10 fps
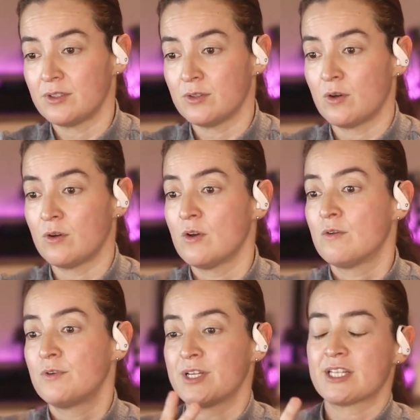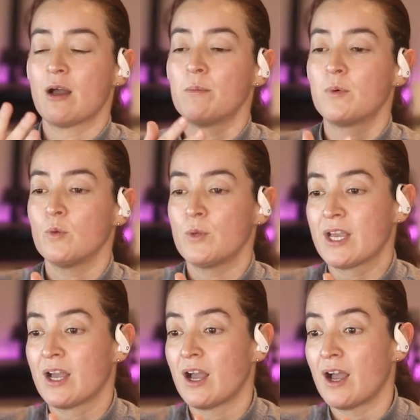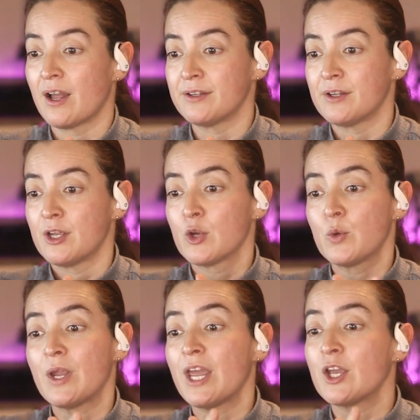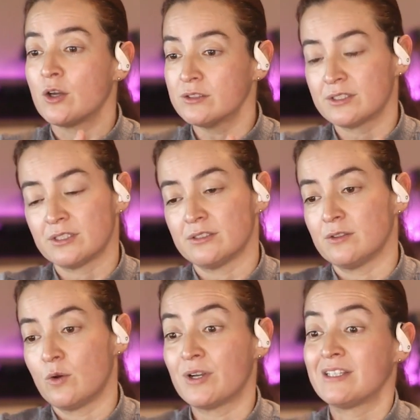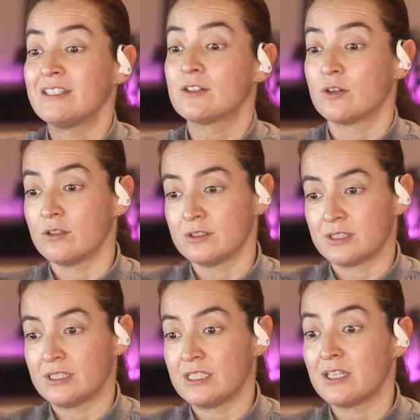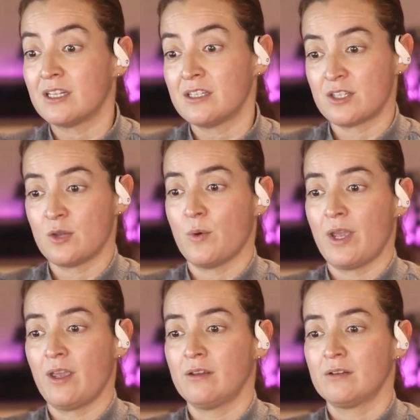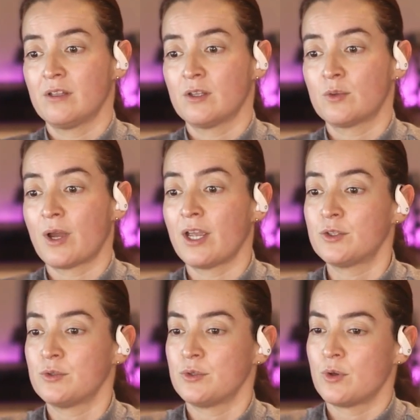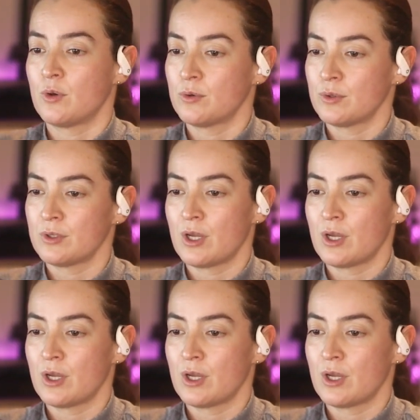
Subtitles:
For example, we can create content or edit content in an easy way, trying to,